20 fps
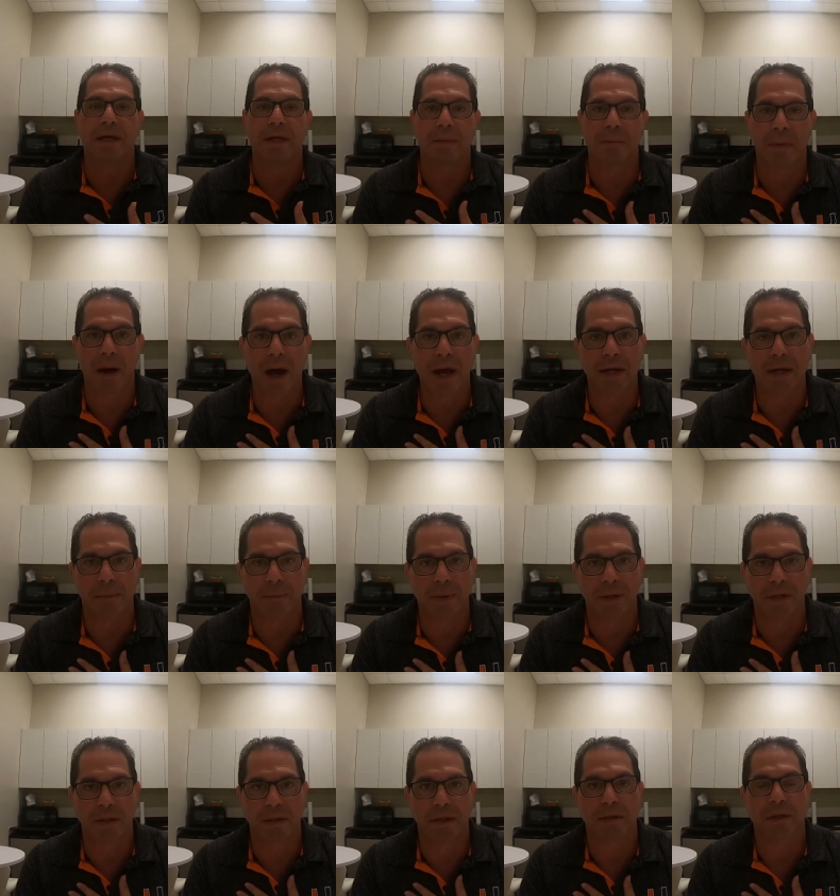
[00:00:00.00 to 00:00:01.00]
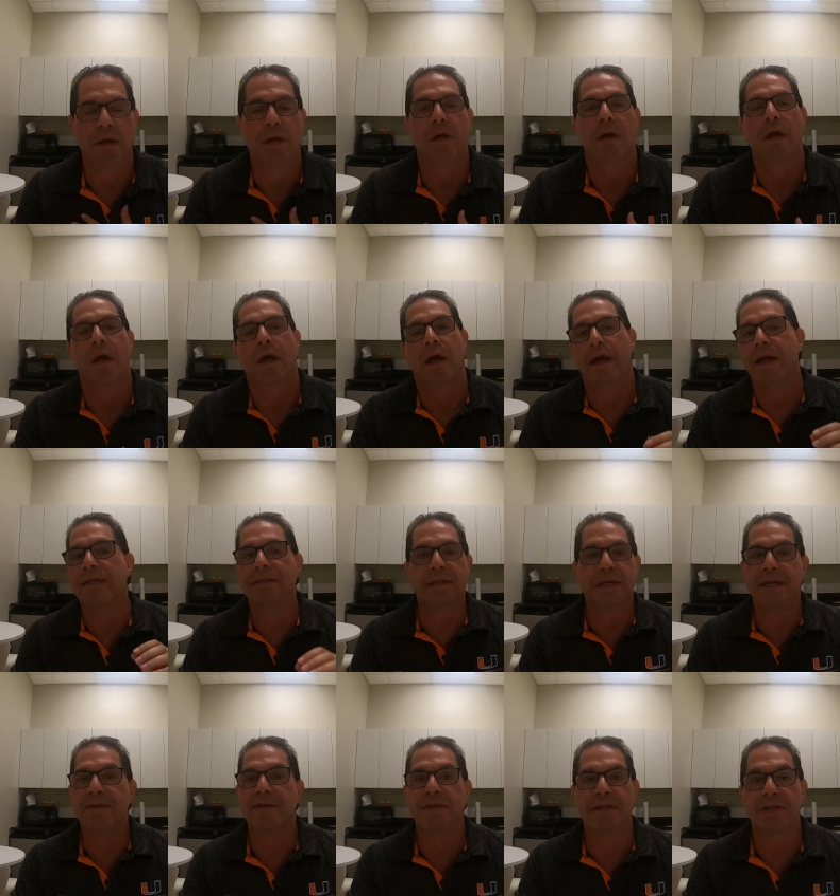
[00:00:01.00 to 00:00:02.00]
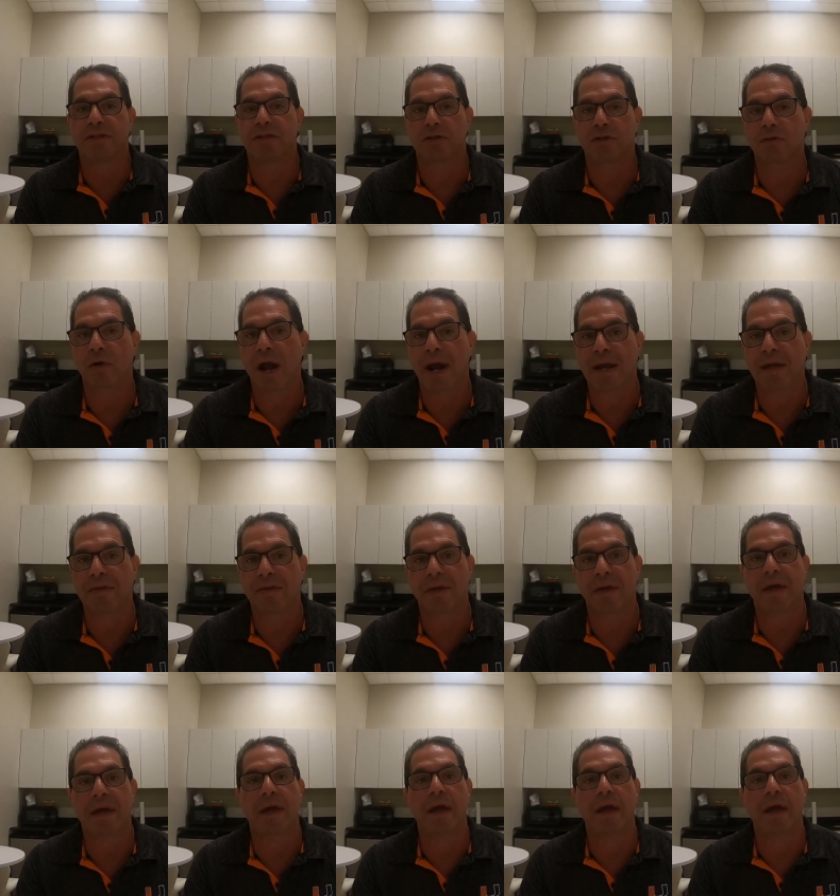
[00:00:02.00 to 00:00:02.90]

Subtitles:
in my opinion, isn't even the strength.